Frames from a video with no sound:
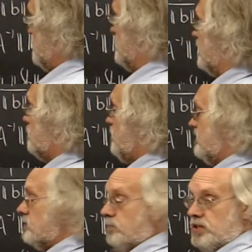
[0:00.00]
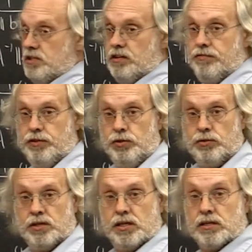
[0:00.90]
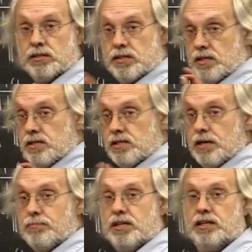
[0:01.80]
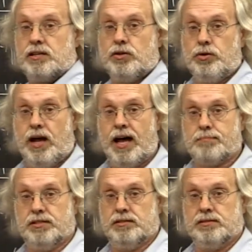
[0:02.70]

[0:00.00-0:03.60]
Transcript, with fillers: is not a pessimistic view, this is something that could happen.